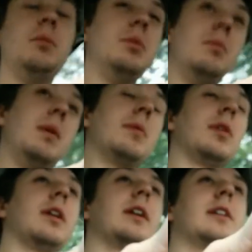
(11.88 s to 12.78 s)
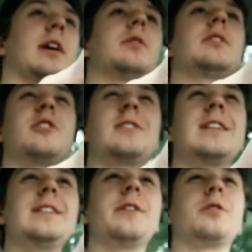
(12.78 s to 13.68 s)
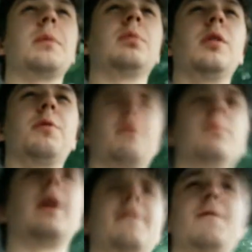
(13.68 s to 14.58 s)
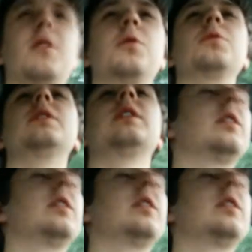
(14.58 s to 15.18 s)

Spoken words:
I mean, maybe I'll edit it out. It's just easier to upload to my phone